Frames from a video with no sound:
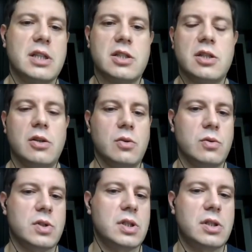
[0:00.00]
is
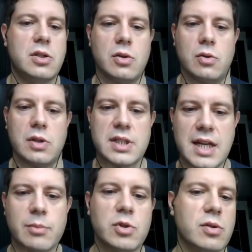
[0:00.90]
used to
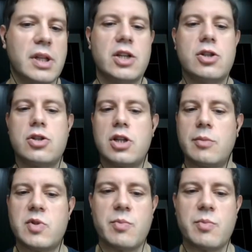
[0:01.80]
establish relationships,